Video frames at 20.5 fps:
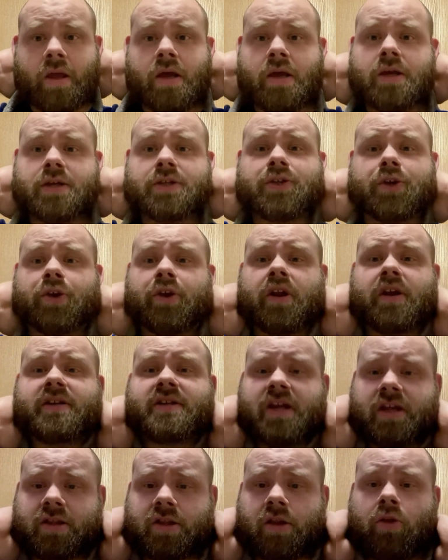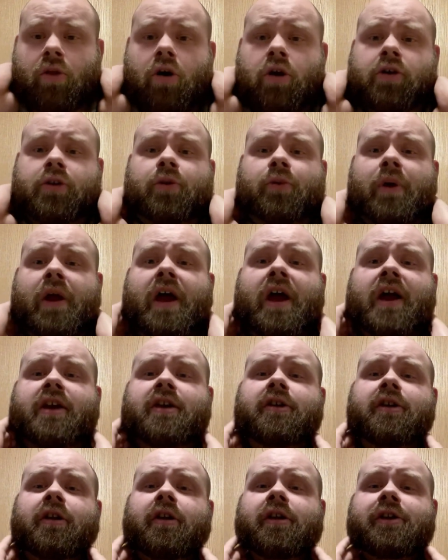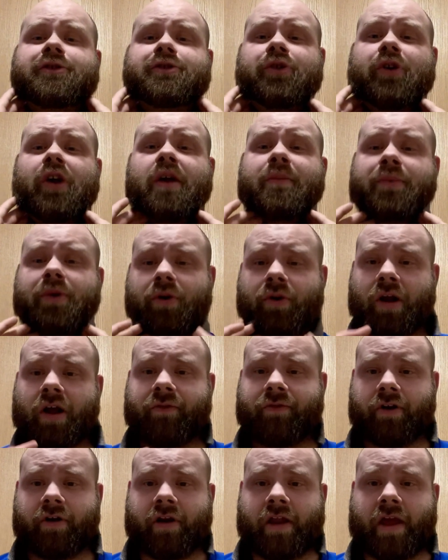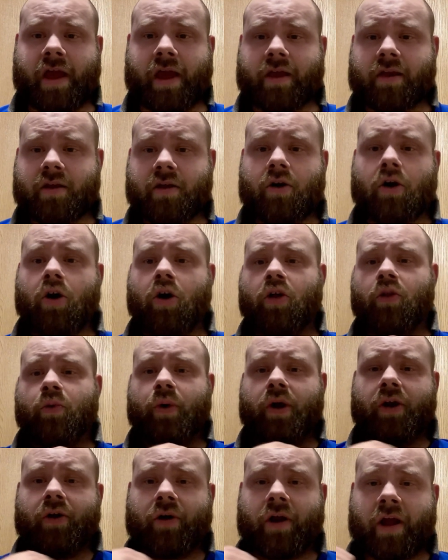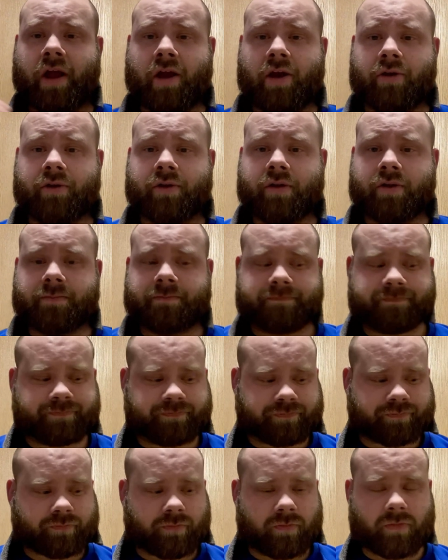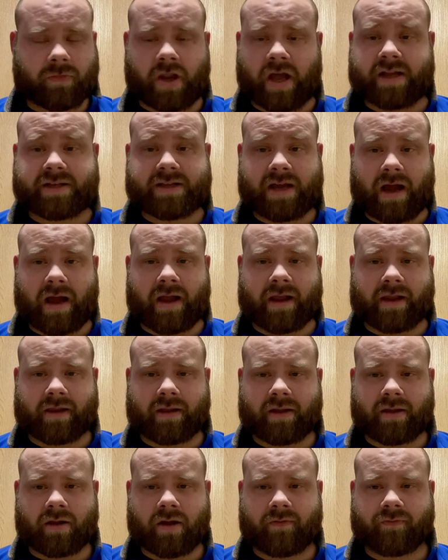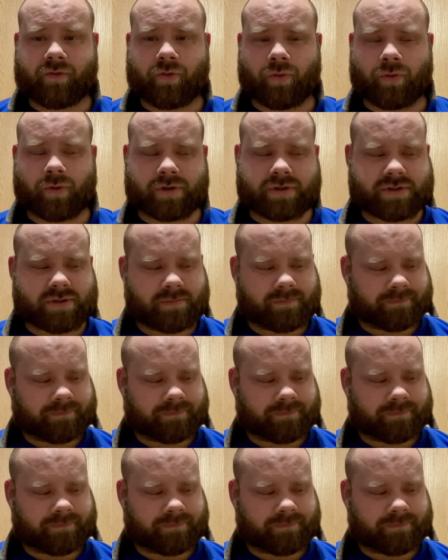So you're going to take the longer rag and you're going to drape it around their neck all the way around, not tying it, of course.